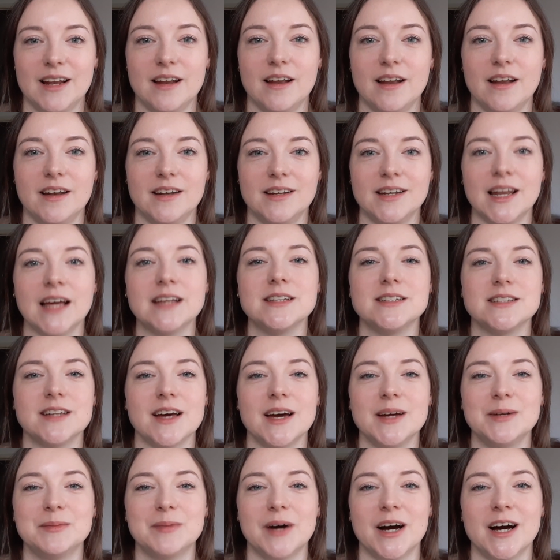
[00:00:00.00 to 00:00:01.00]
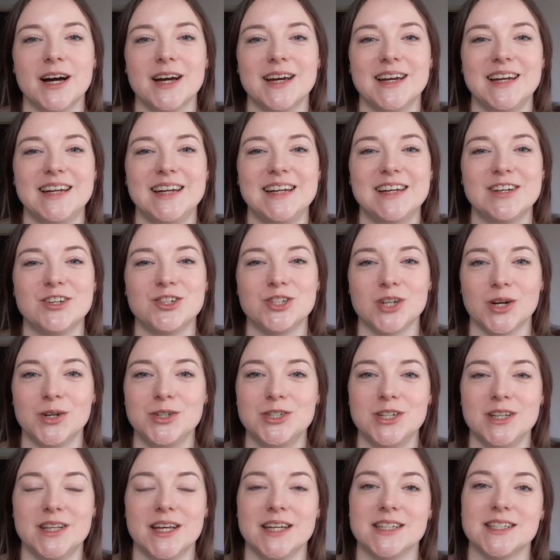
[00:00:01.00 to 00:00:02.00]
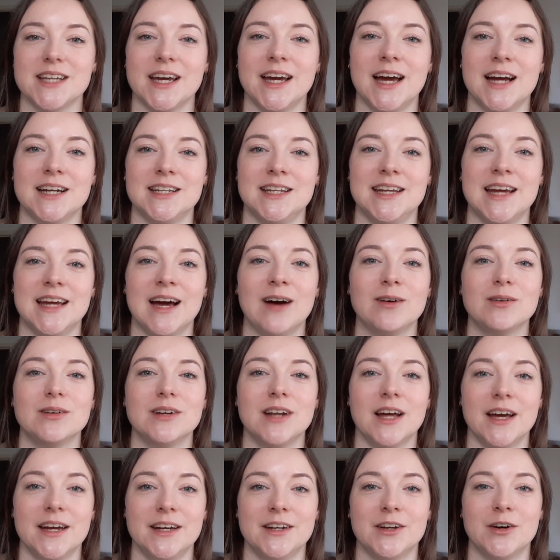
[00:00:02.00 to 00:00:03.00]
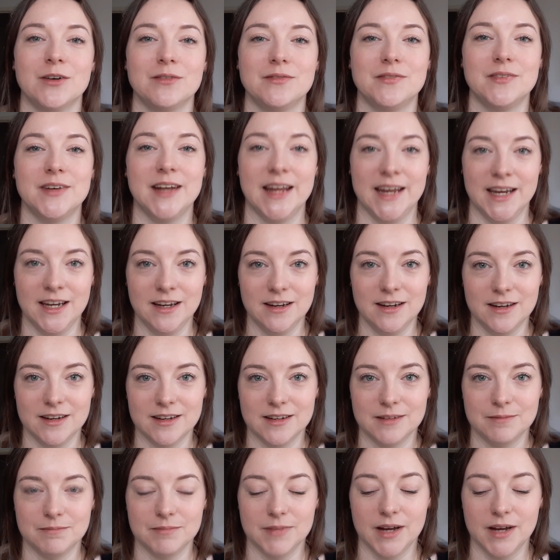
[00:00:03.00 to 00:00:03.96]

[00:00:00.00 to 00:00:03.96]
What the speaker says: Last time I showed you this, I had the outline of Link,